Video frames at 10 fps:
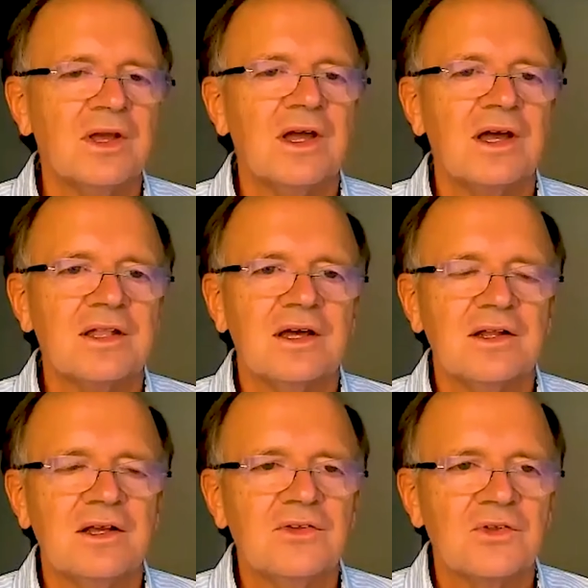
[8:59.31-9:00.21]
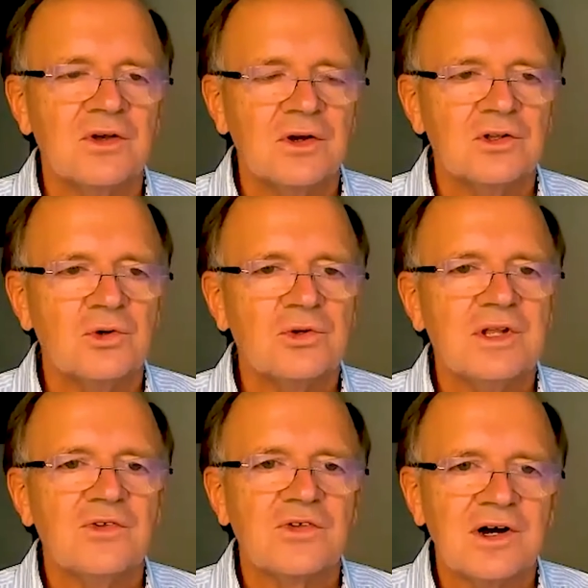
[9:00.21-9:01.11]
and that is to
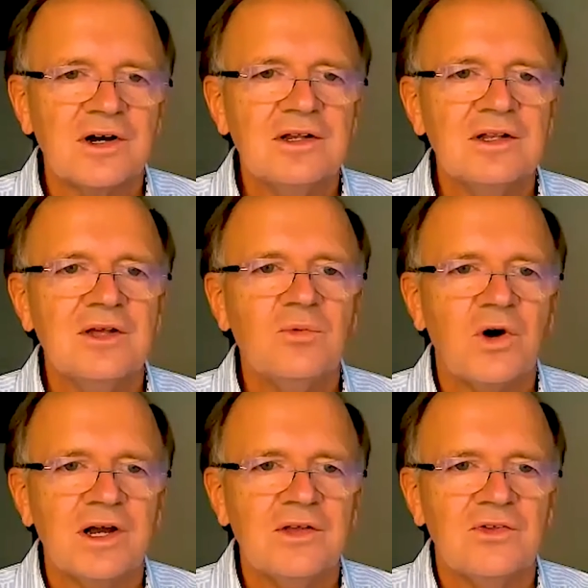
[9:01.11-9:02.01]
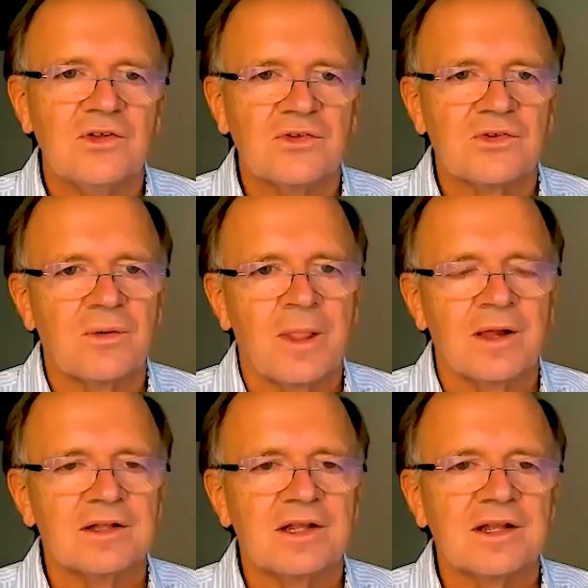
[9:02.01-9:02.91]
design devices
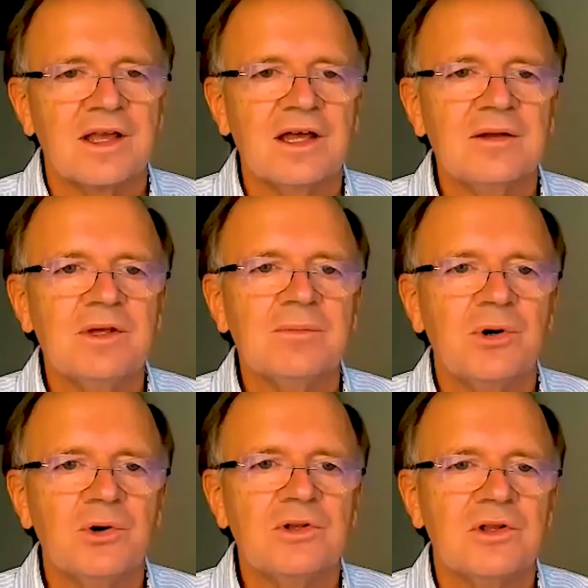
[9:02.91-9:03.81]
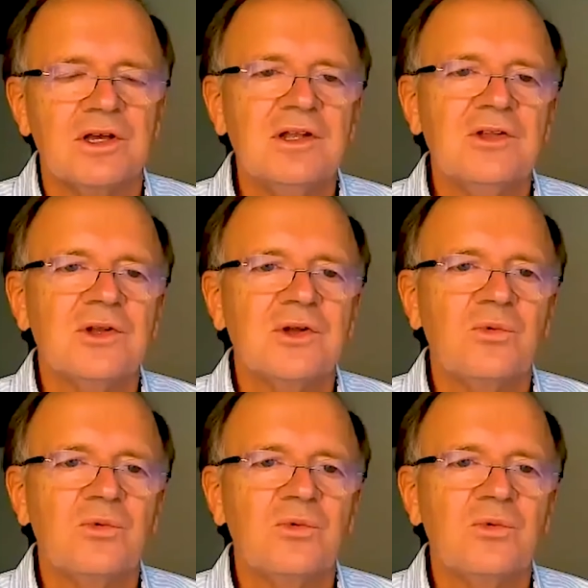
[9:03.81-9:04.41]
that can be put into the